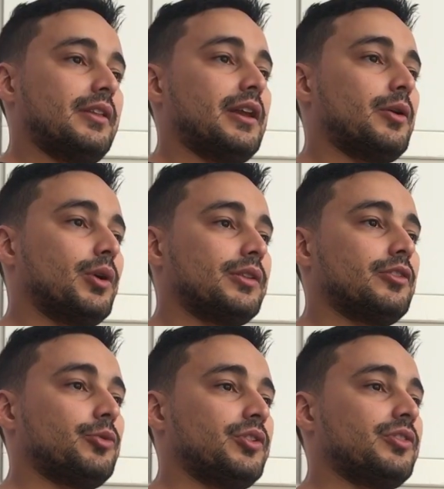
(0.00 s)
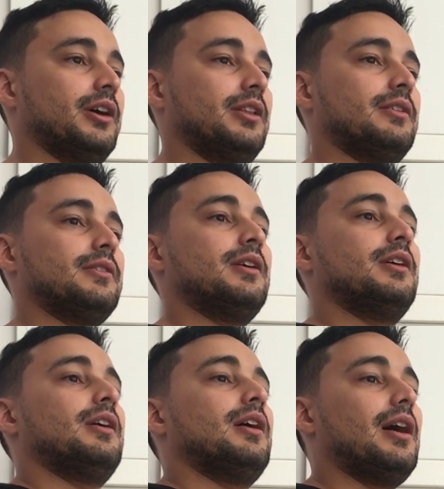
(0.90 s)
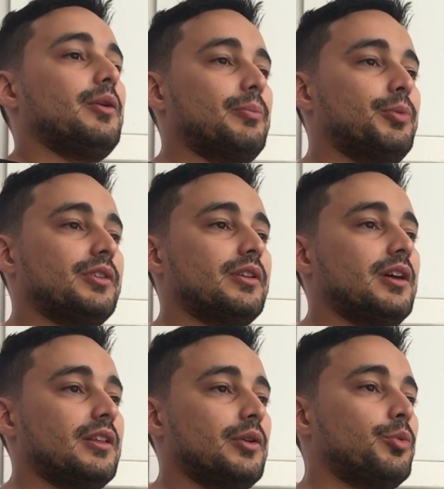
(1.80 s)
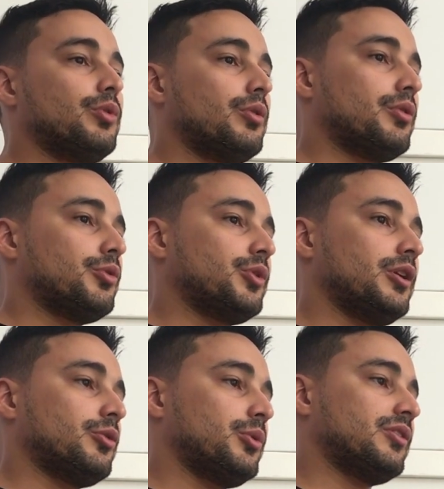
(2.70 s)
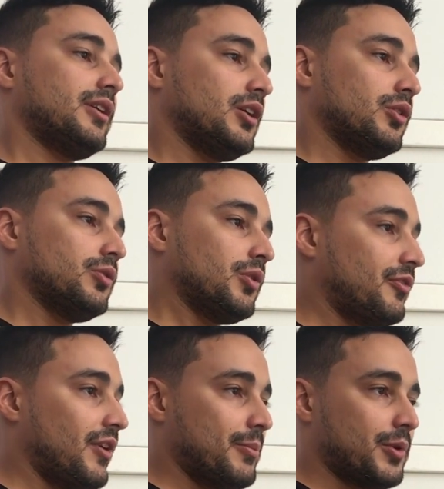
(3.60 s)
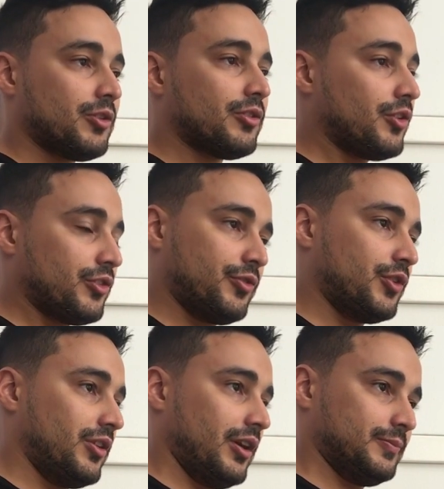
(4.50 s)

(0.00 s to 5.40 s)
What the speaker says: I wanted to resign. I put a date that we were going to resign in November 2014.